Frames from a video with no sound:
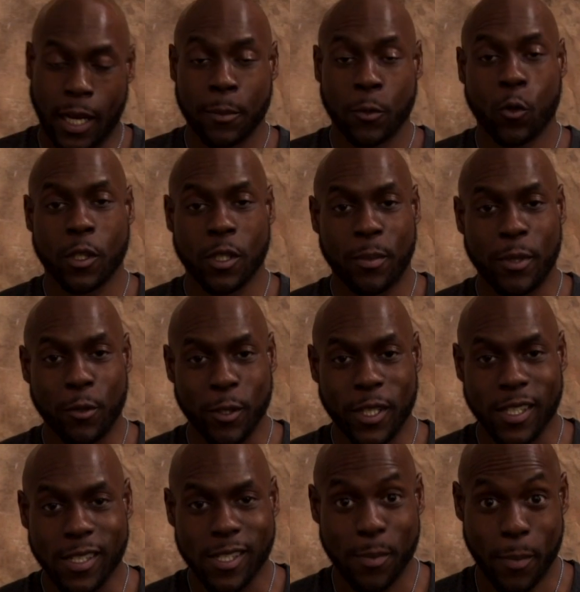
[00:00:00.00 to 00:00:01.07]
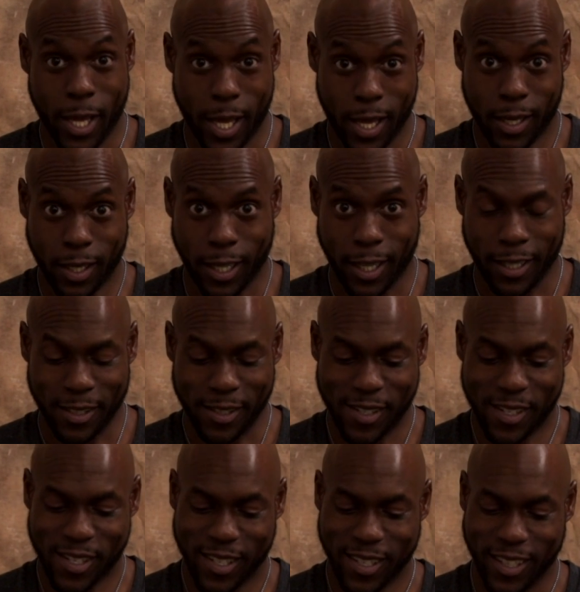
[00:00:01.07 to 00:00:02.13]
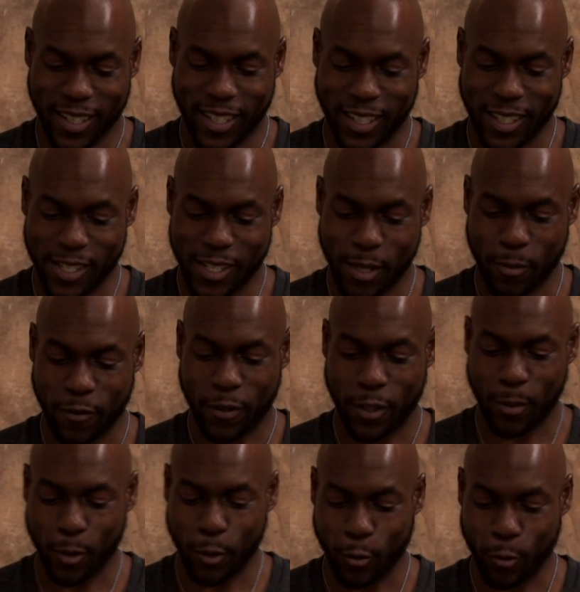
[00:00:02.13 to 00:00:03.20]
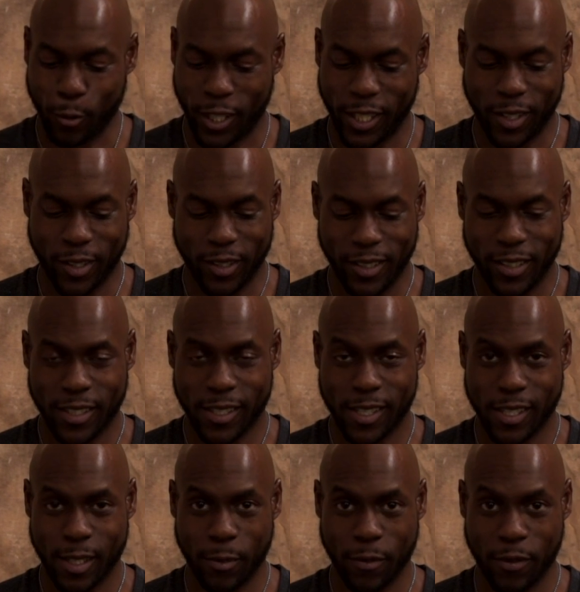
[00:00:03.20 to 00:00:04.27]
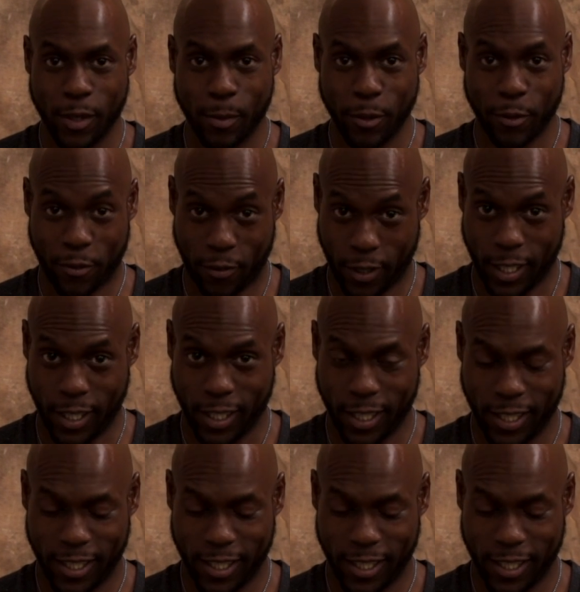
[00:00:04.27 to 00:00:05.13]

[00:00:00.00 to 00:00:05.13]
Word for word: I'm going to be reading some headlines. Uh, some of them are real, some of them are fake.